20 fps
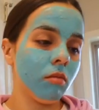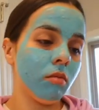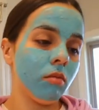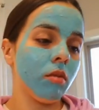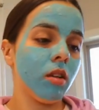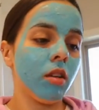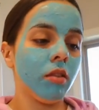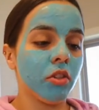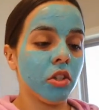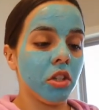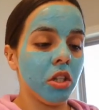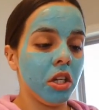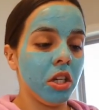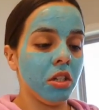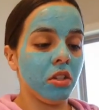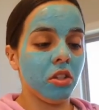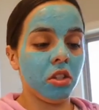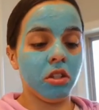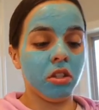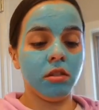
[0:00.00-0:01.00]
Give or
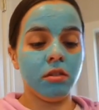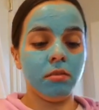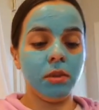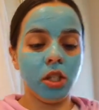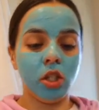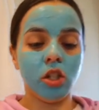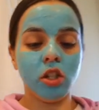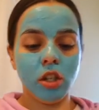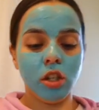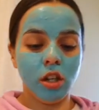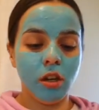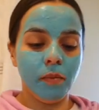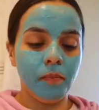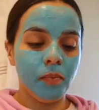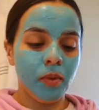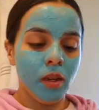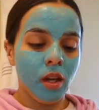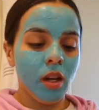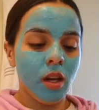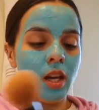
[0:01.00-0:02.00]
take, just to make sure.
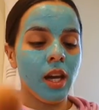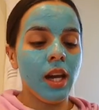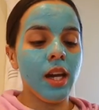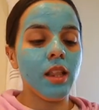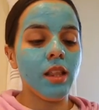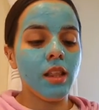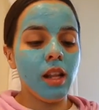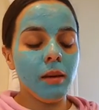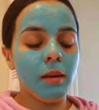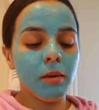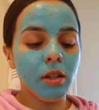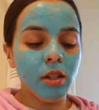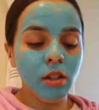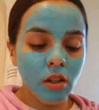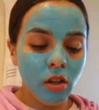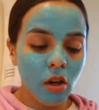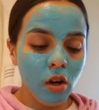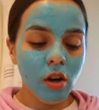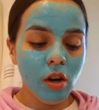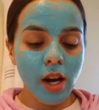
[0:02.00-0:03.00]
And I'm going to
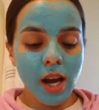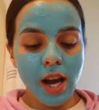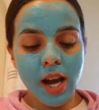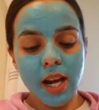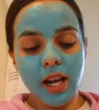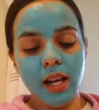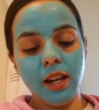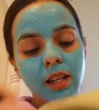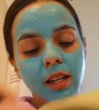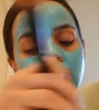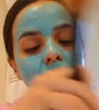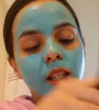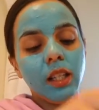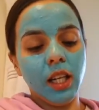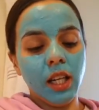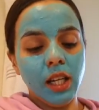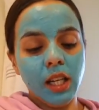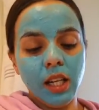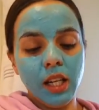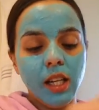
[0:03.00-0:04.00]
go ahead and
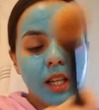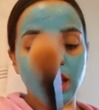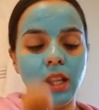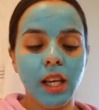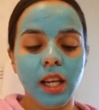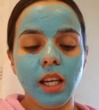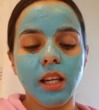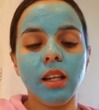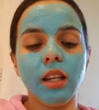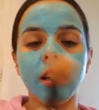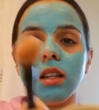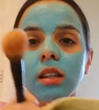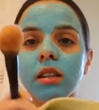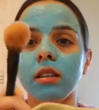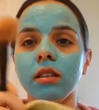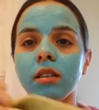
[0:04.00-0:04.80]
clean it in like a